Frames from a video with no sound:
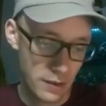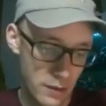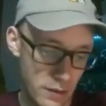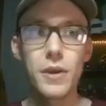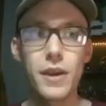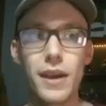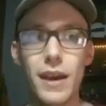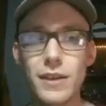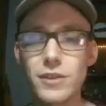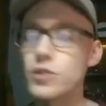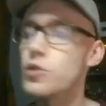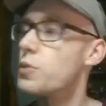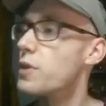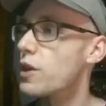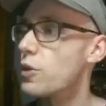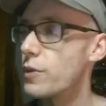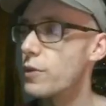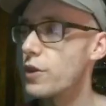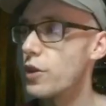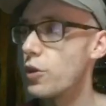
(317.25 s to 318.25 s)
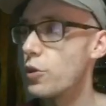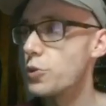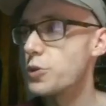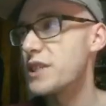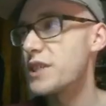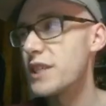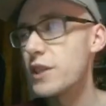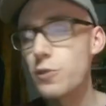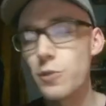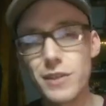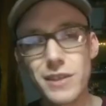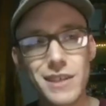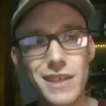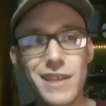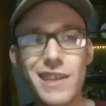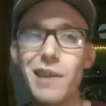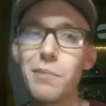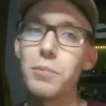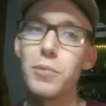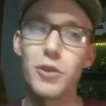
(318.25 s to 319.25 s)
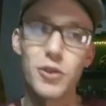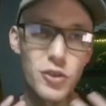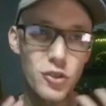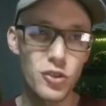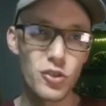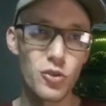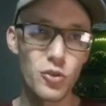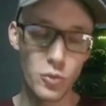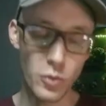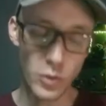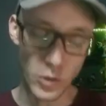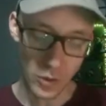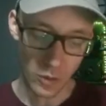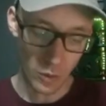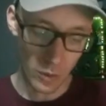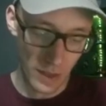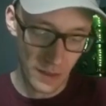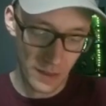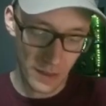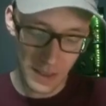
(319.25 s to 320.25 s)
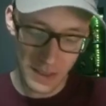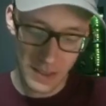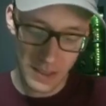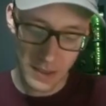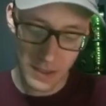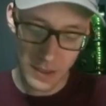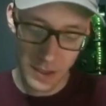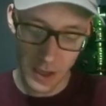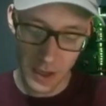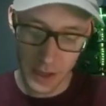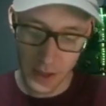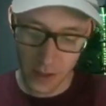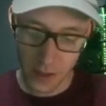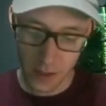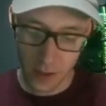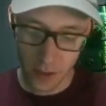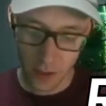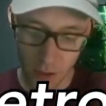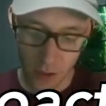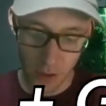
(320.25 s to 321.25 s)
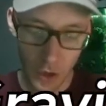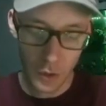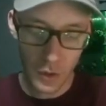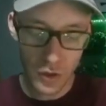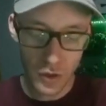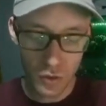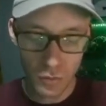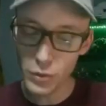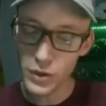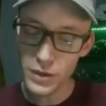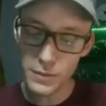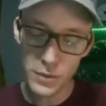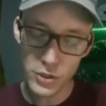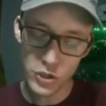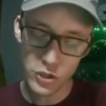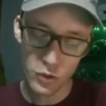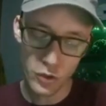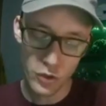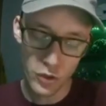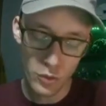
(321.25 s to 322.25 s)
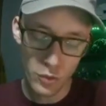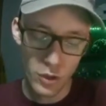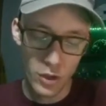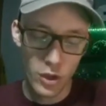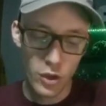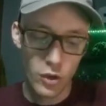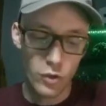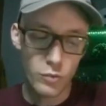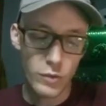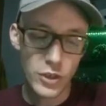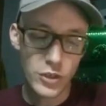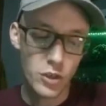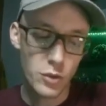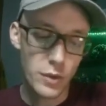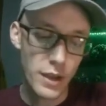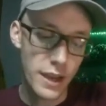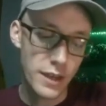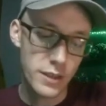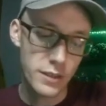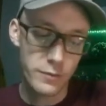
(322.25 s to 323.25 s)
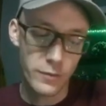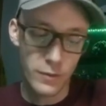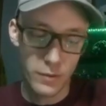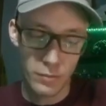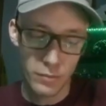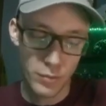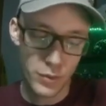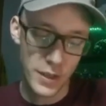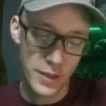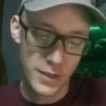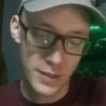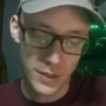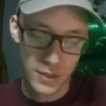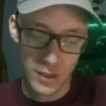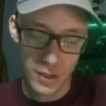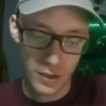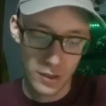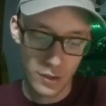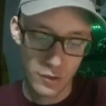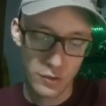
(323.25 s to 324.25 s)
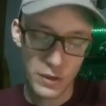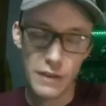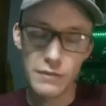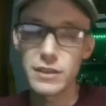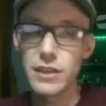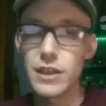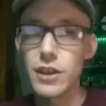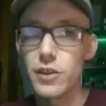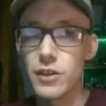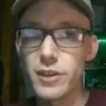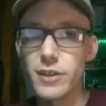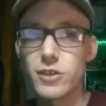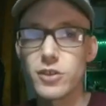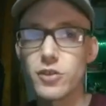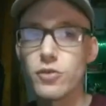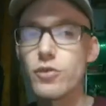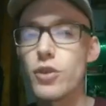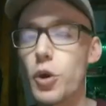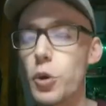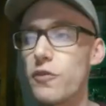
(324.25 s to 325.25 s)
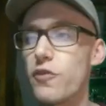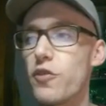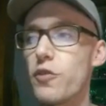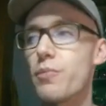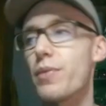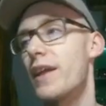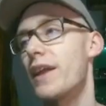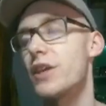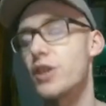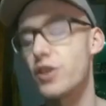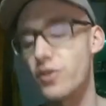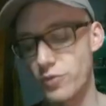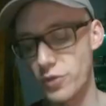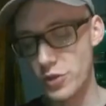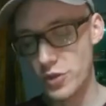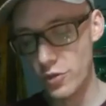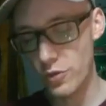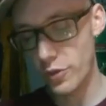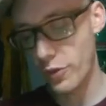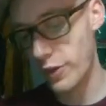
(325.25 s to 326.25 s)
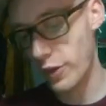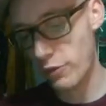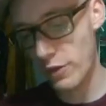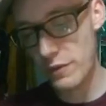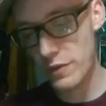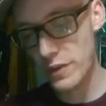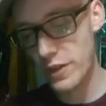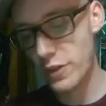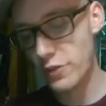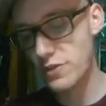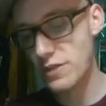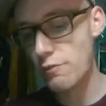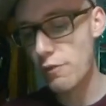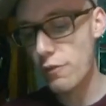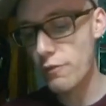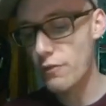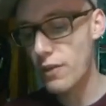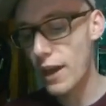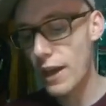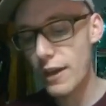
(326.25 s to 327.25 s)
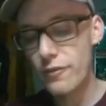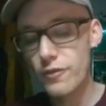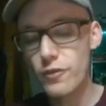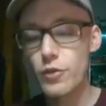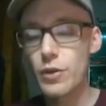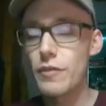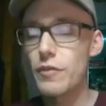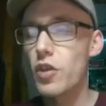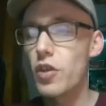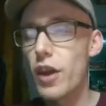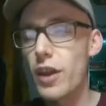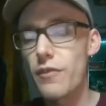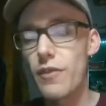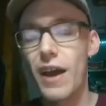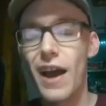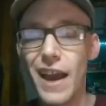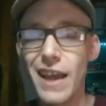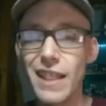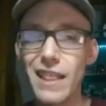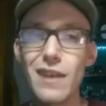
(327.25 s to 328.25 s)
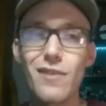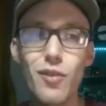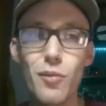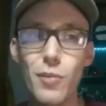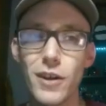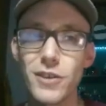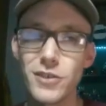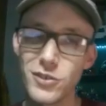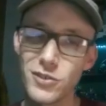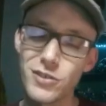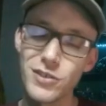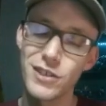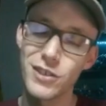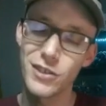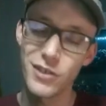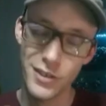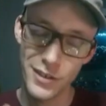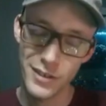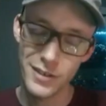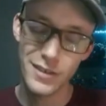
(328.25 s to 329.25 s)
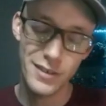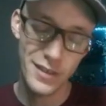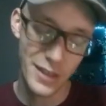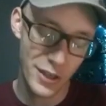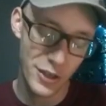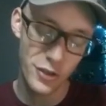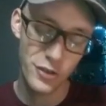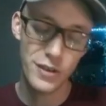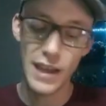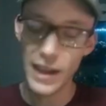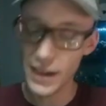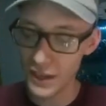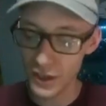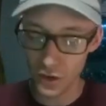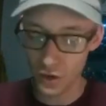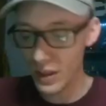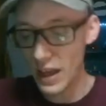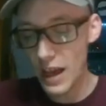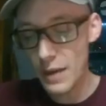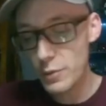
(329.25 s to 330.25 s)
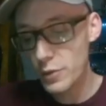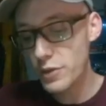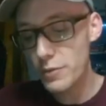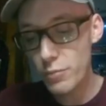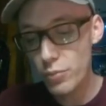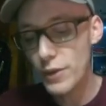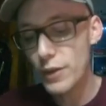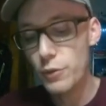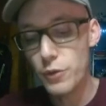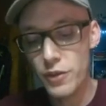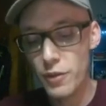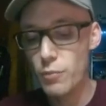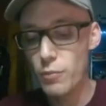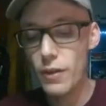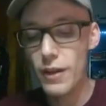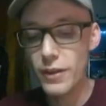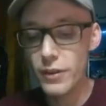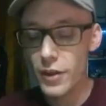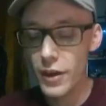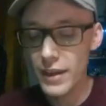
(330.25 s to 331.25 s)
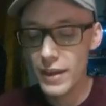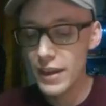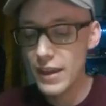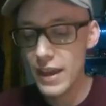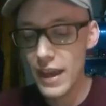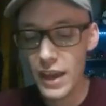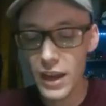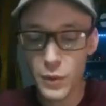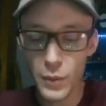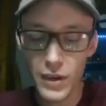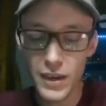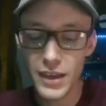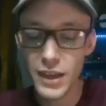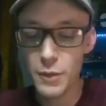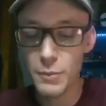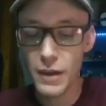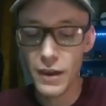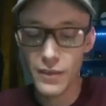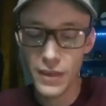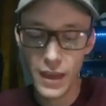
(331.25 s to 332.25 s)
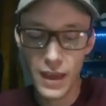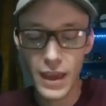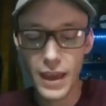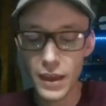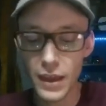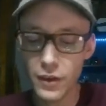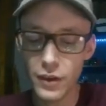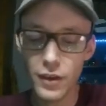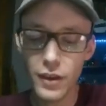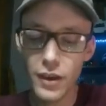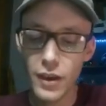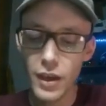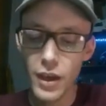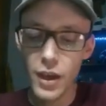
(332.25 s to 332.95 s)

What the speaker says: Okay, guys, so here we go, sequencing number 2. So, and this is going to pretty much show you Retroactive plus Gravitino. As you know, if you've played S-Force, you know that Gravitino is level 5. You have a lot of high-level monsters in your deck, and you're liable to brick with them while not getting any way to get them out of the hand.